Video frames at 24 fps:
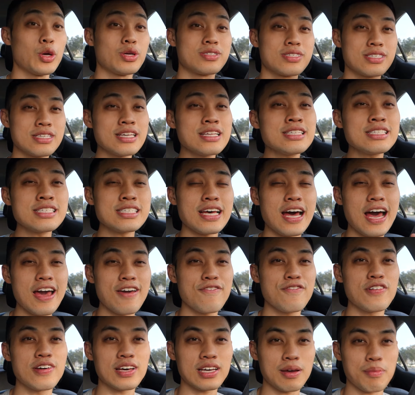Since
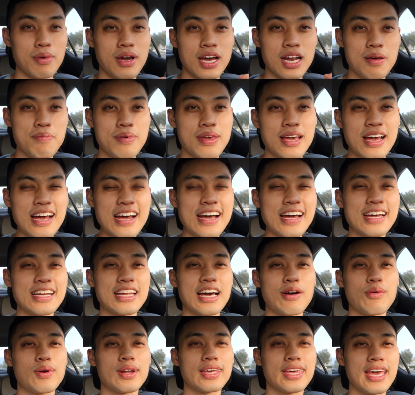I feel like I'm kind of
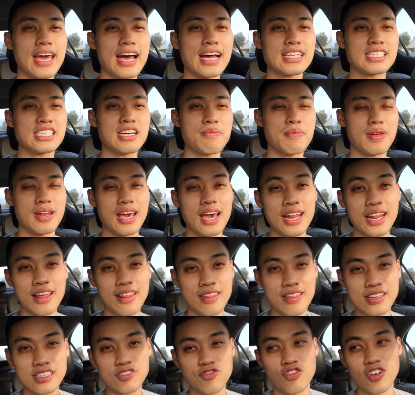behind, I want to catch up and
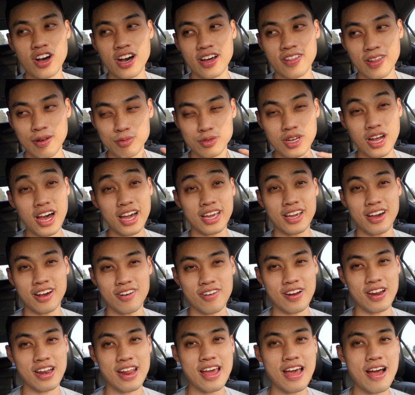edit this vlog that I'm talking
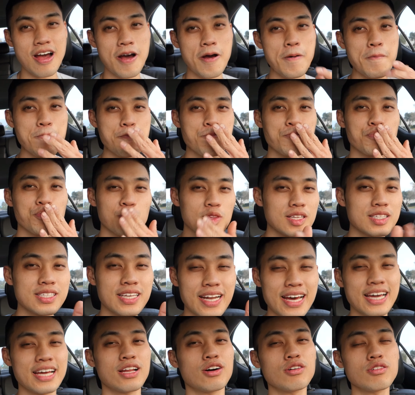on right now
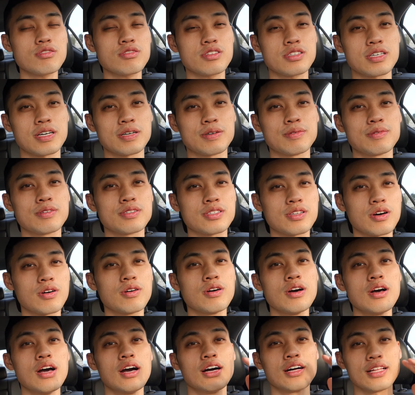tonight also.
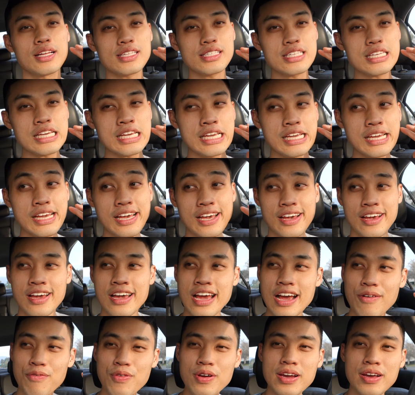So let's see
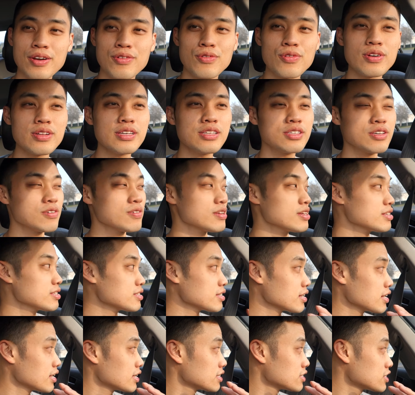if we can really do
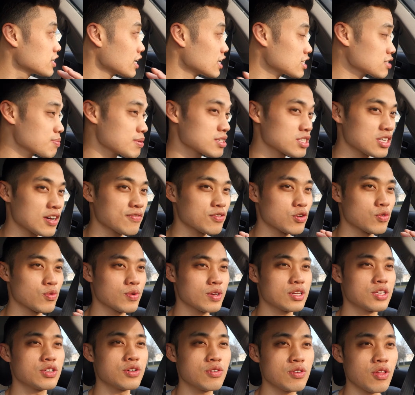this and challenge myself to
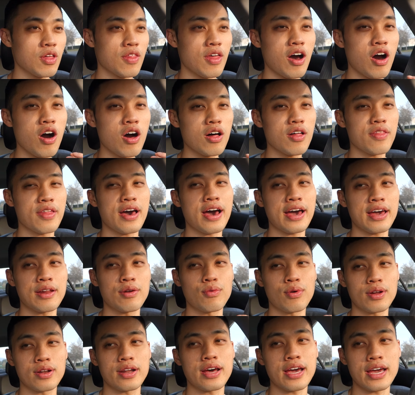really do all of that
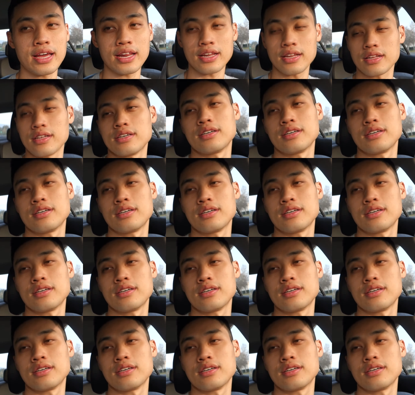in one night.